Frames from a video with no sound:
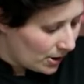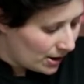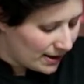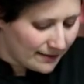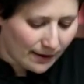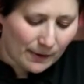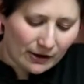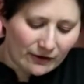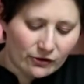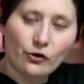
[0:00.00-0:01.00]

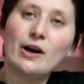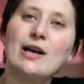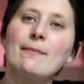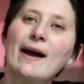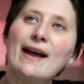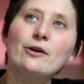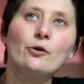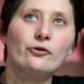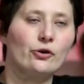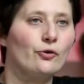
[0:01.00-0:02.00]
because it's green, my head
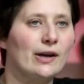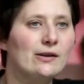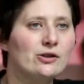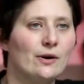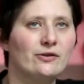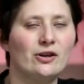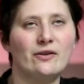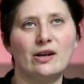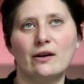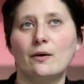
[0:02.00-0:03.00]
goes to green, so I start
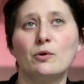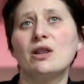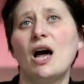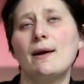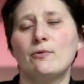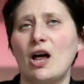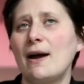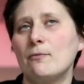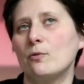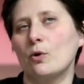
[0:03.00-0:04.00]
thinking like, would
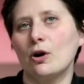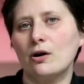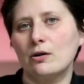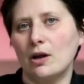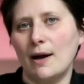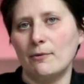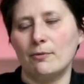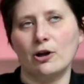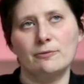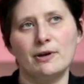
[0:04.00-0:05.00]
lime would work. Lime would
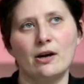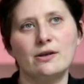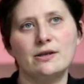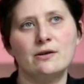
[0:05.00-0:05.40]
probably be nice.